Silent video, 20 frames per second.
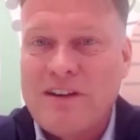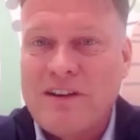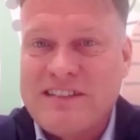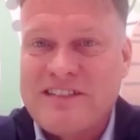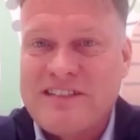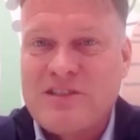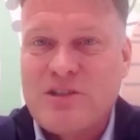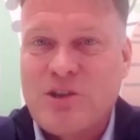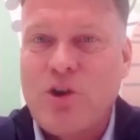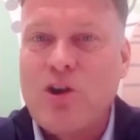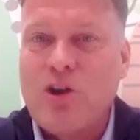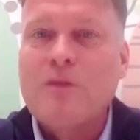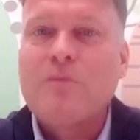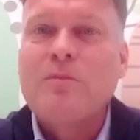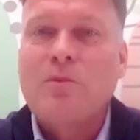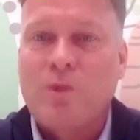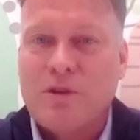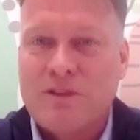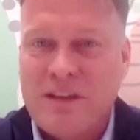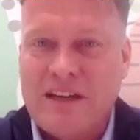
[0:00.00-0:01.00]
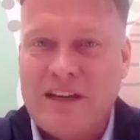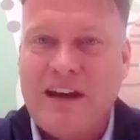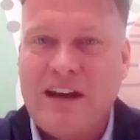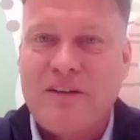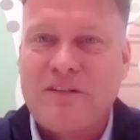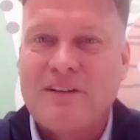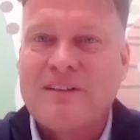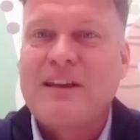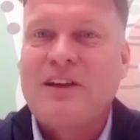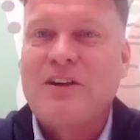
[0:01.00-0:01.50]
to disturb what they
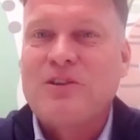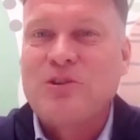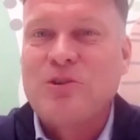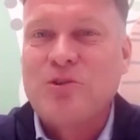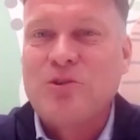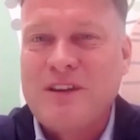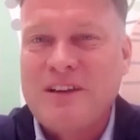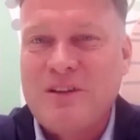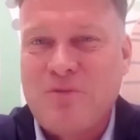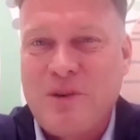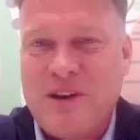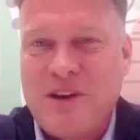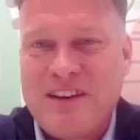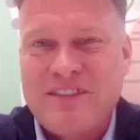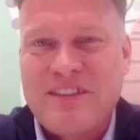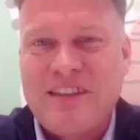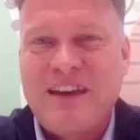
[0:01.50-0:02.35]
currently are doing with